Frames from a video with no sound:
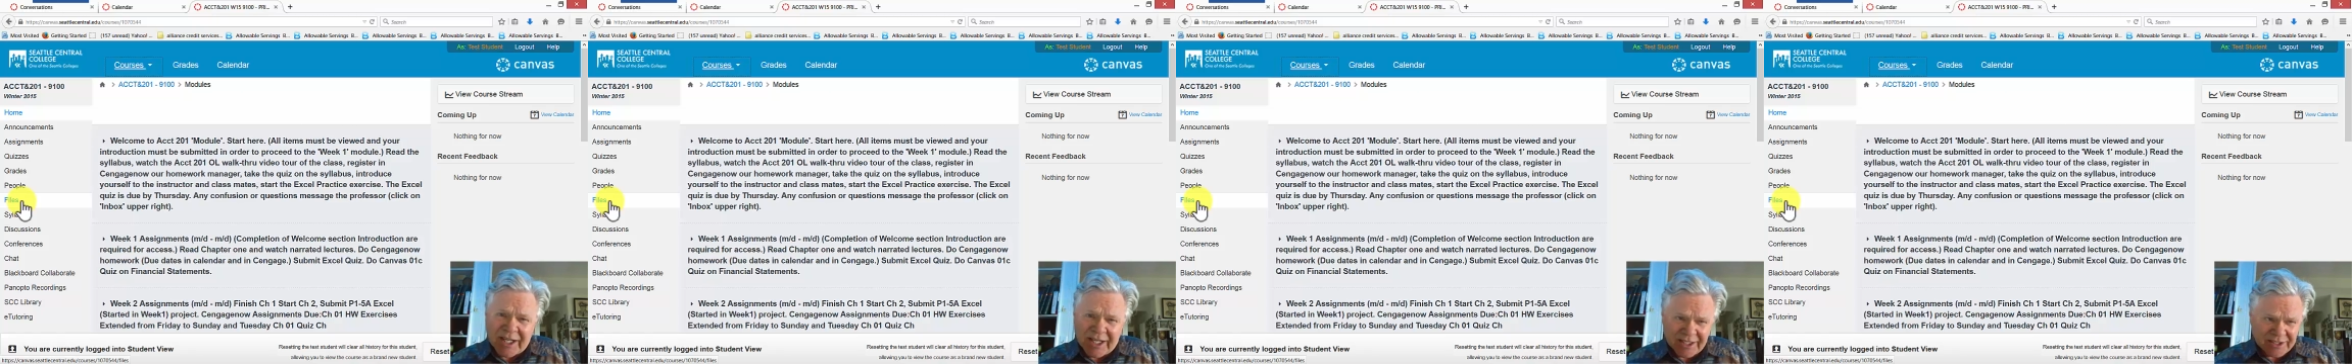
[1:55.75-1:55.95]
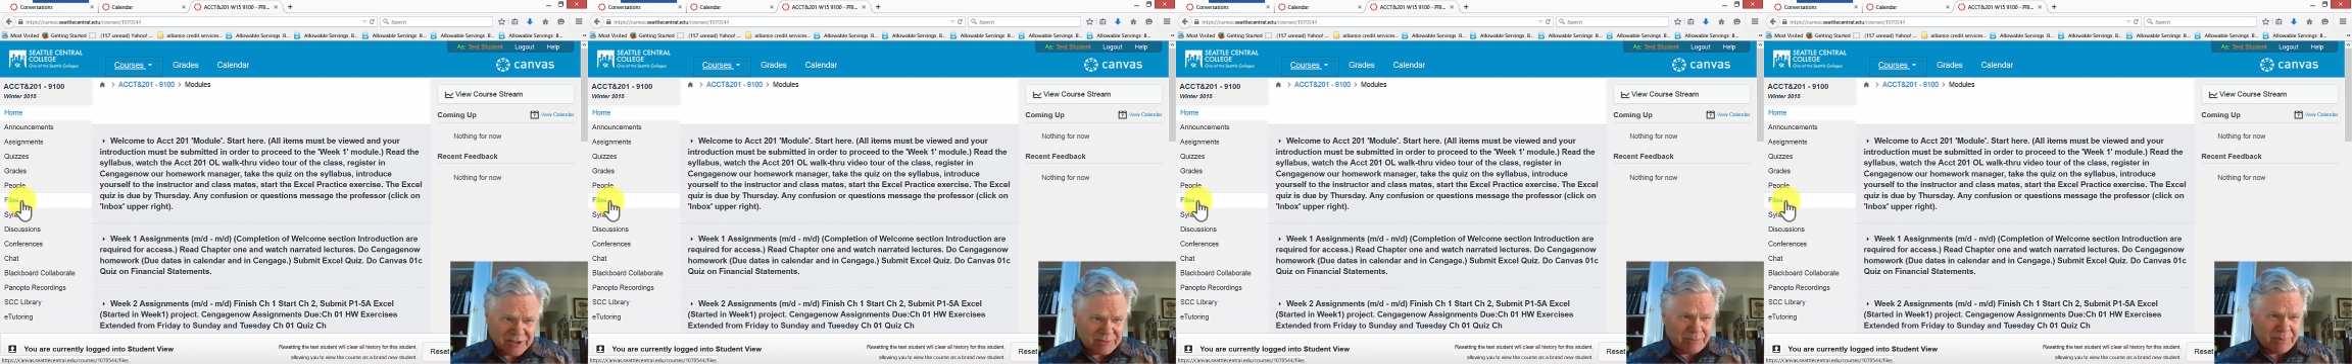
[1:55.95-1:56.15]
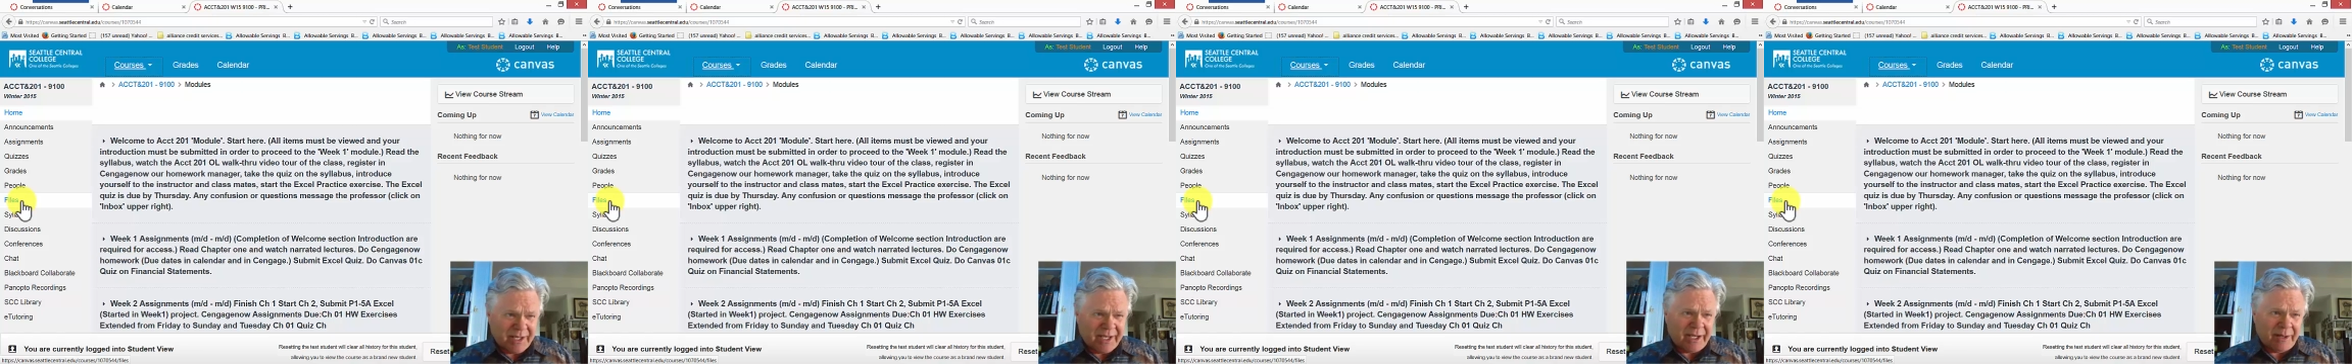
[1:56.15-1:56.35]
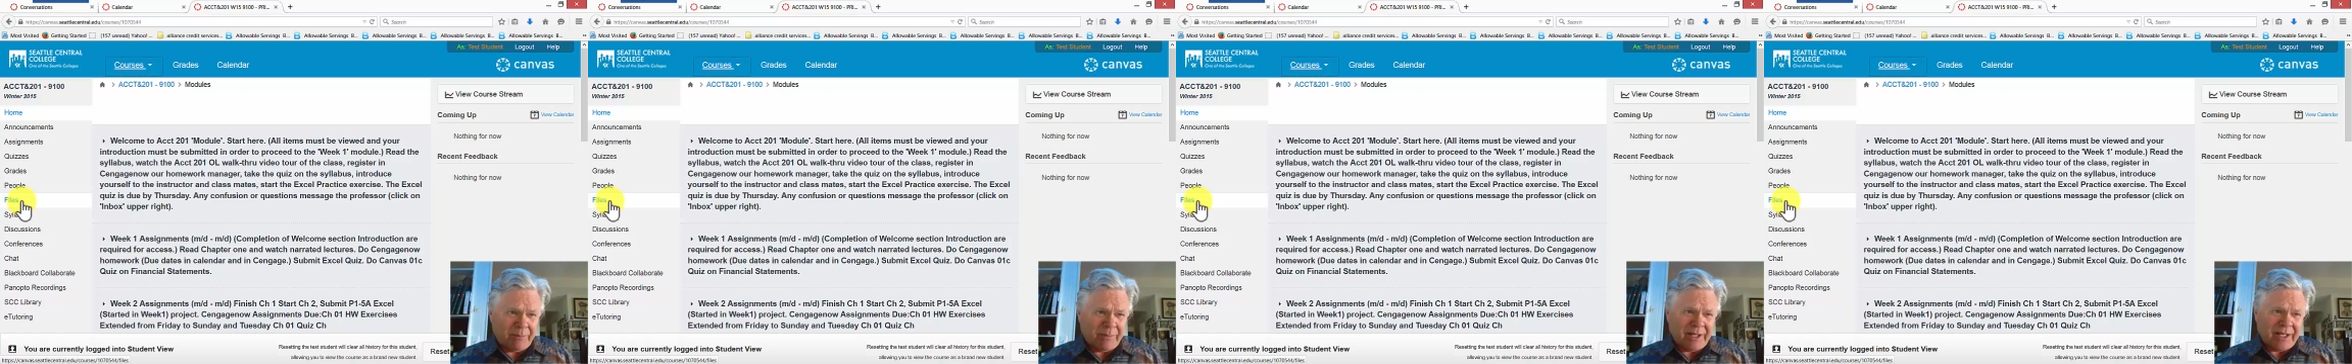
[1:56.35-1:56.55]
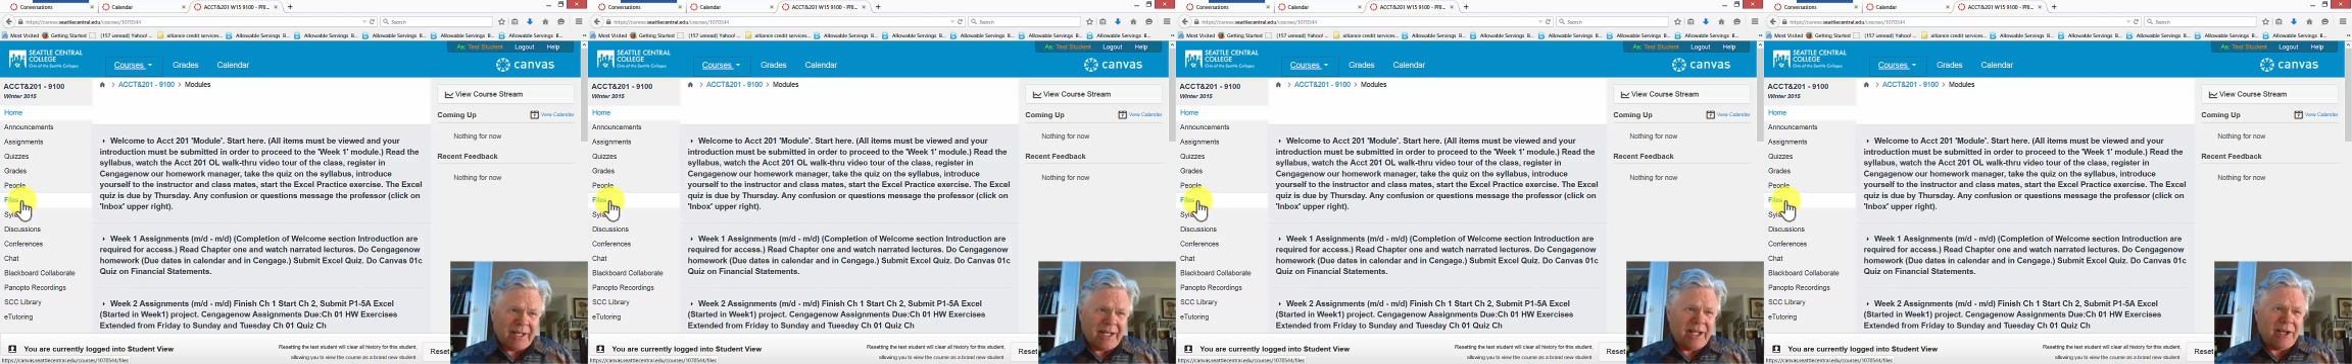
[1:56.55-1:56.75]
I'll explain a
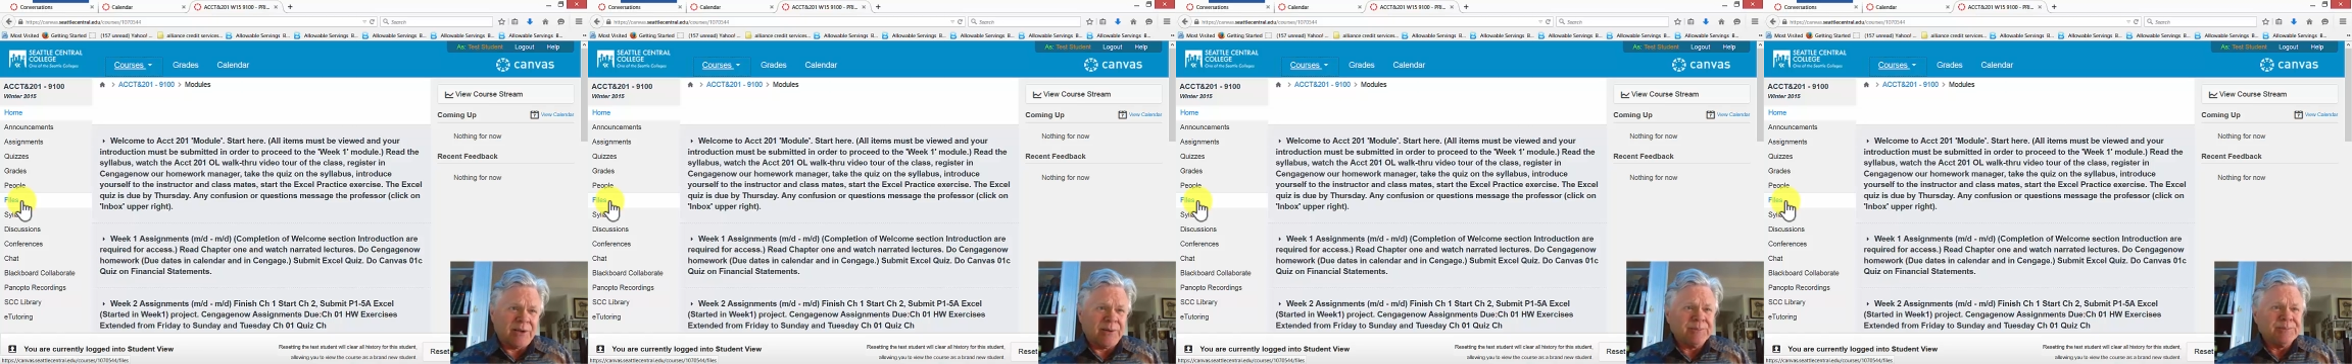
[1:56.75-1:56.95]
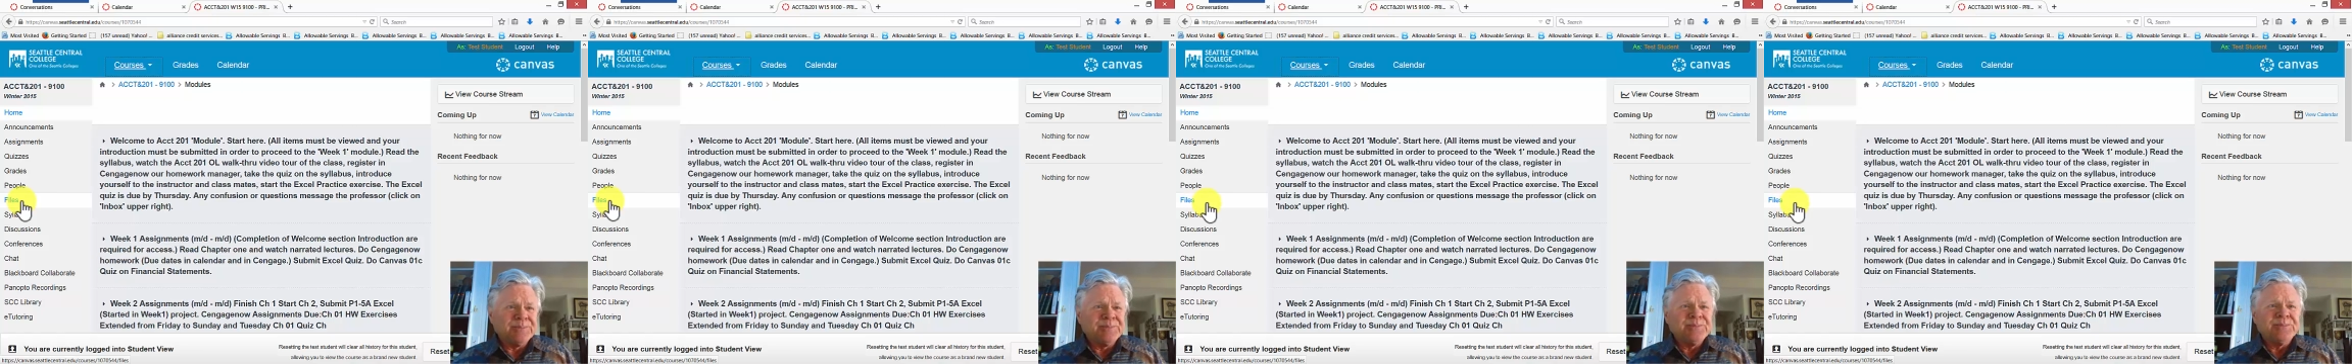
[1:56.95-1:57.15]
bit later,